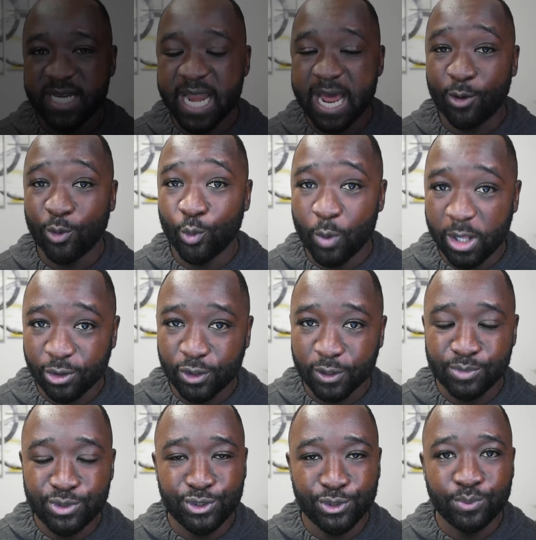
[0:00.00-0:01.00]
Now,
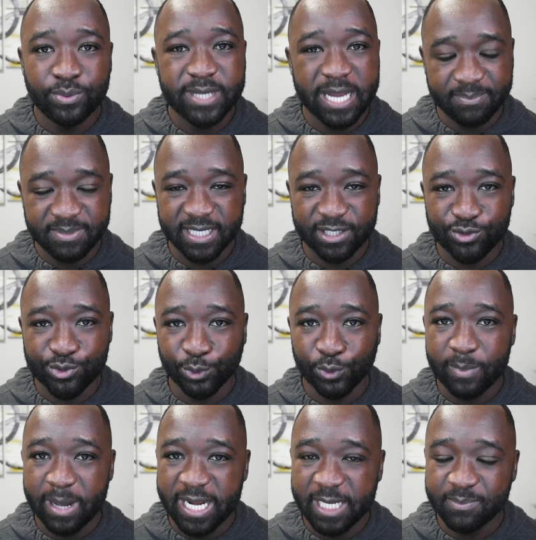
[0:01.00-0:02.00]
welcome to Dapp Central.
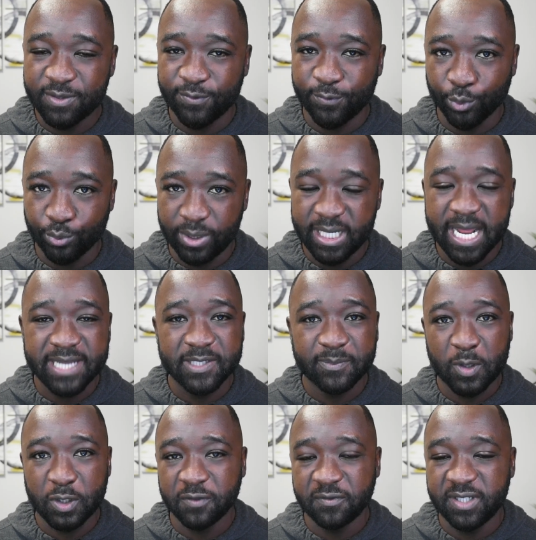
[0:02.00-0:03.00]
My name's Fareed. As a
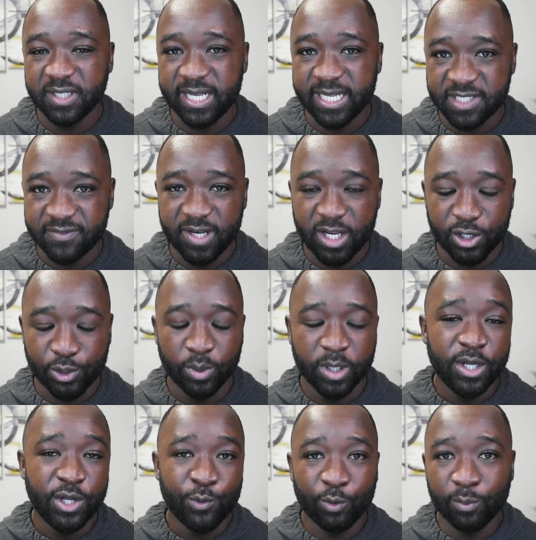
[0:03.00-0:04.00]
part of today's video,
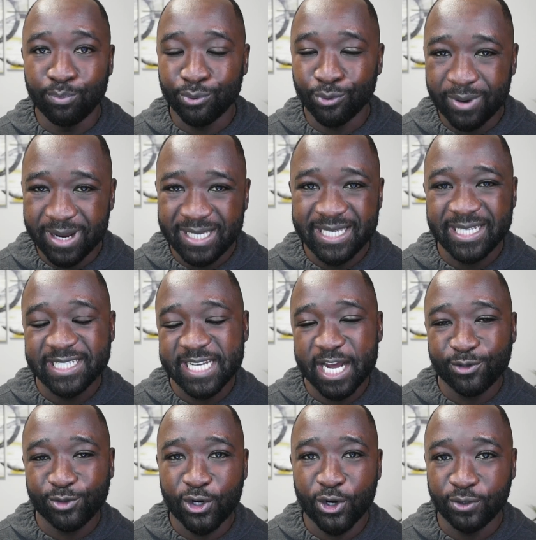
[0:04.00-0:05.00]
we're breaking
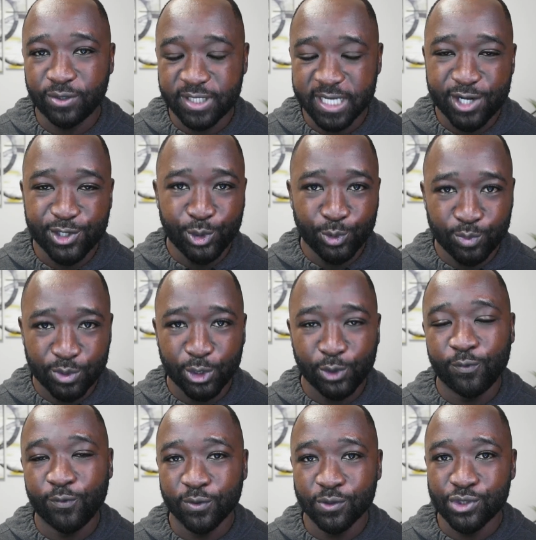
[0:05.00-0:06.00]
down Cardano
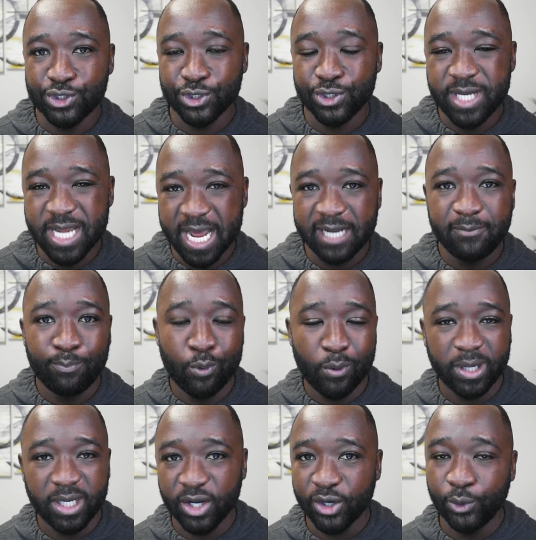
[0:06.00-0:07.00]
node version
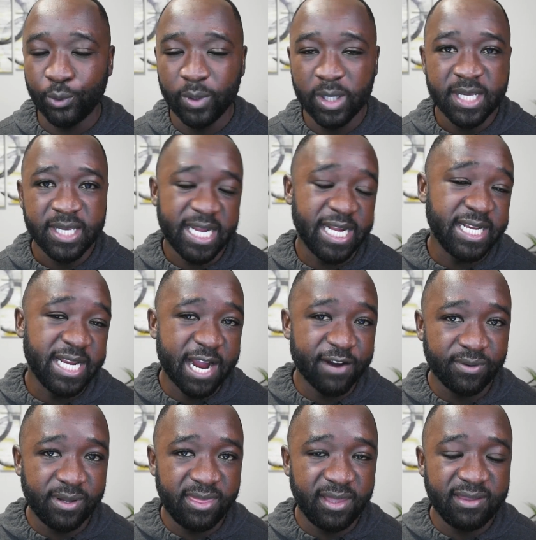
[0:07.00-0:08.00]
9.0 in
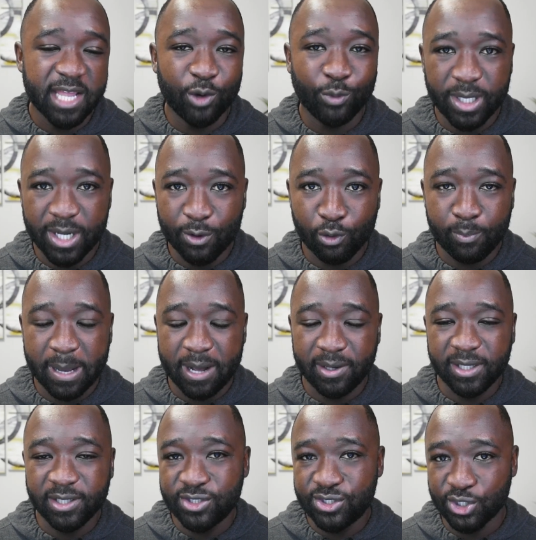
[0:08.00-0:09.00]
everything that we know
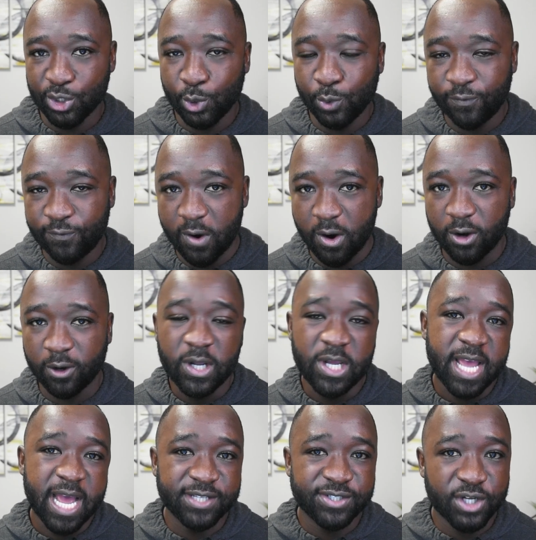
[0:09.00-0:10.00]
about it so far.
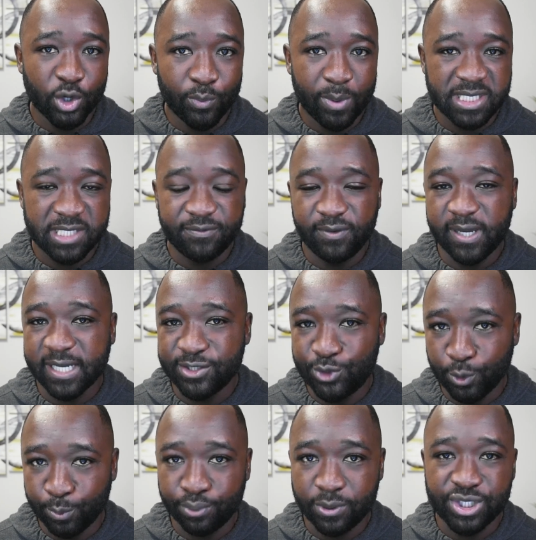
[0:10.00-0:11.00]
As always, if you guys
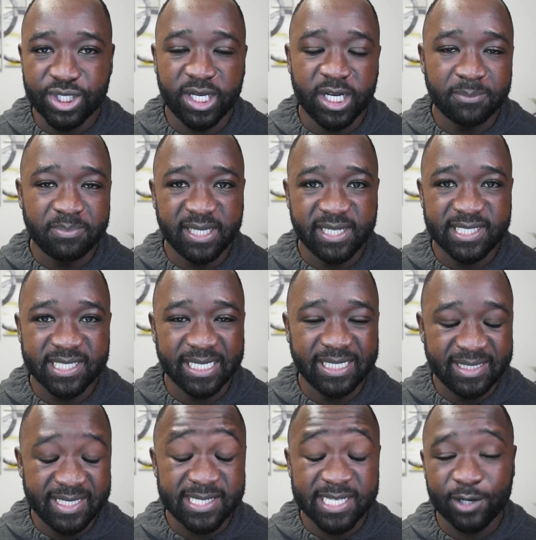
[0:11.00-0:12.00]
do appreciate updates
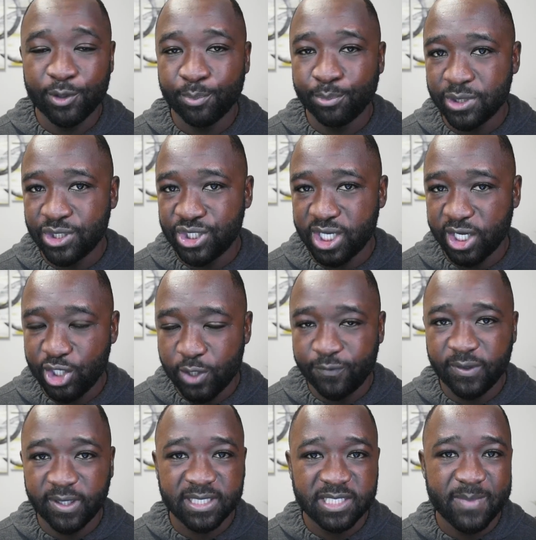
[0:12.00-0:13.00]
like these, I would appreciate you
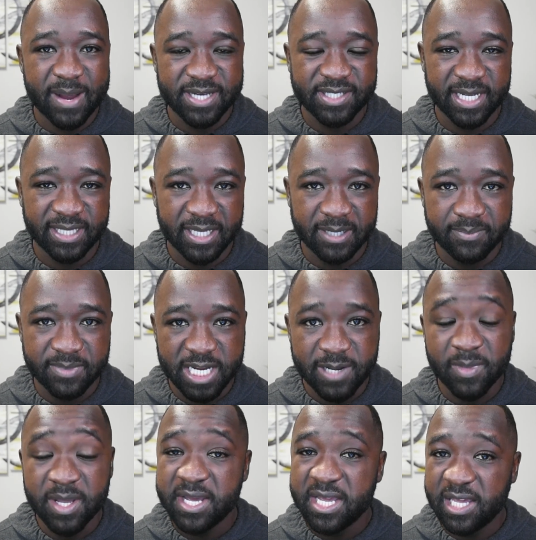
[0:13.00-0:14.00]
if you could smash that thumbs
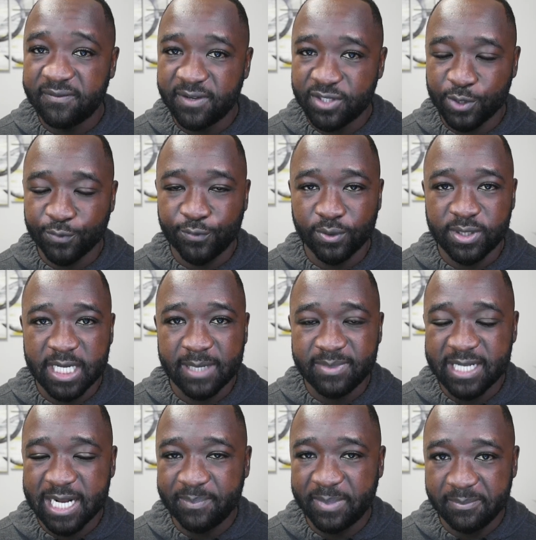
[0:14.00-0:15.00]
up. If it's your first time
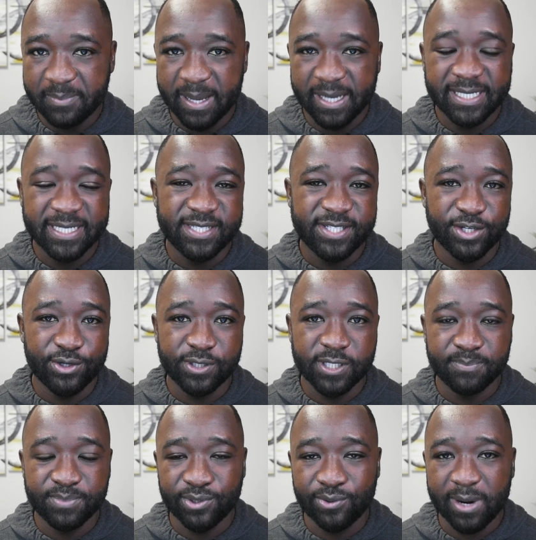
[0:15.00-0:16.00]
stopping by, consider
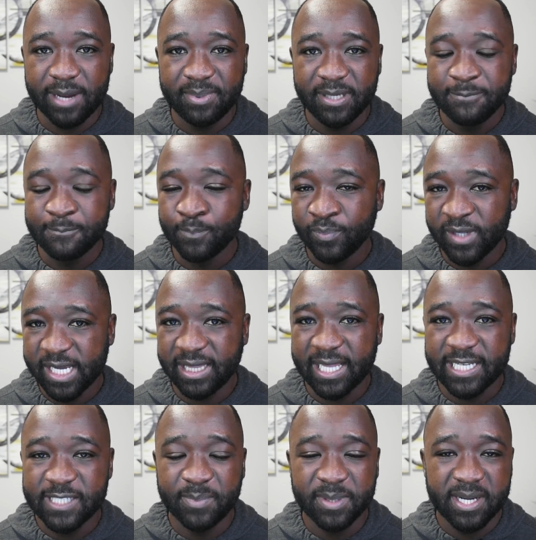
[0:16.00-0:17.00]
subscribing. And
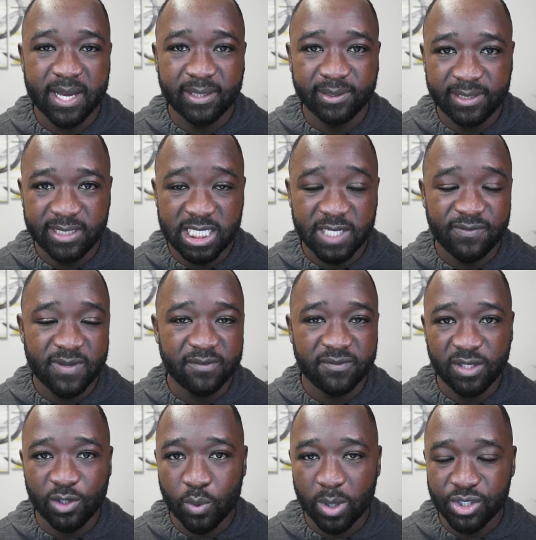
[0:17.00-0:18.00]
last but not least, if you have
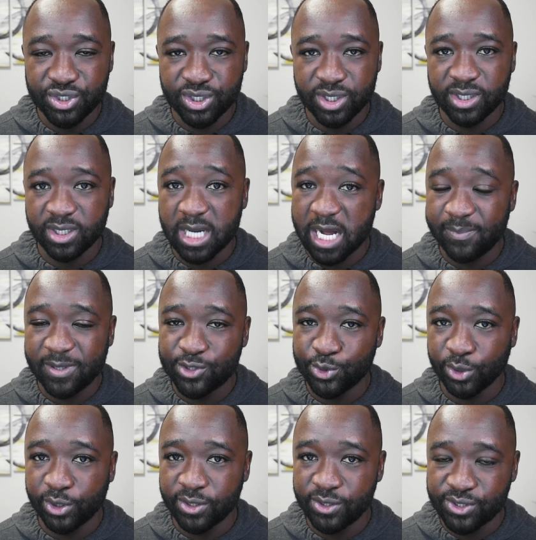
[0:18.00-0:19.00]
any questions,
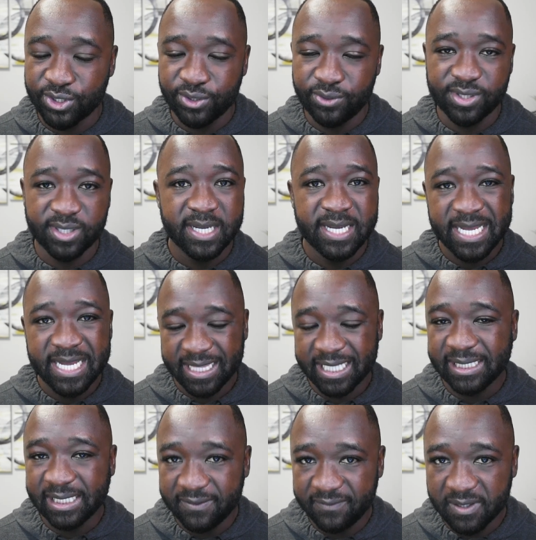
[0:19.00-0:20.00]
comments, or concerns,
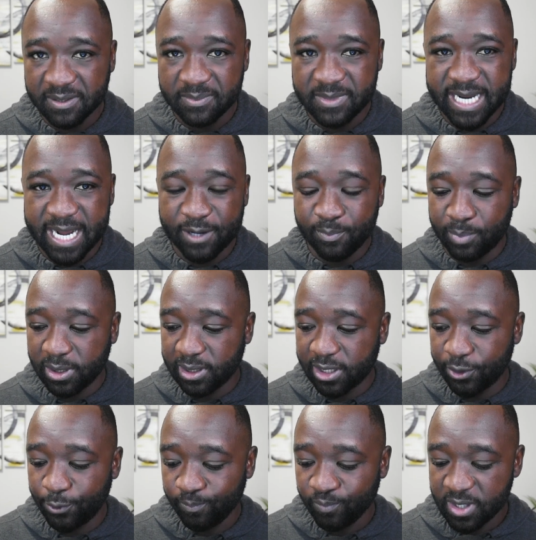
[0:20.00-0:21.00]
then leave them down
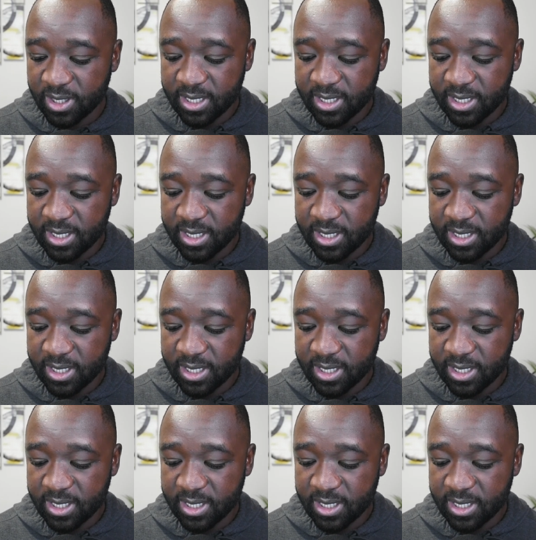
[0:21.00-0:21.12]
below.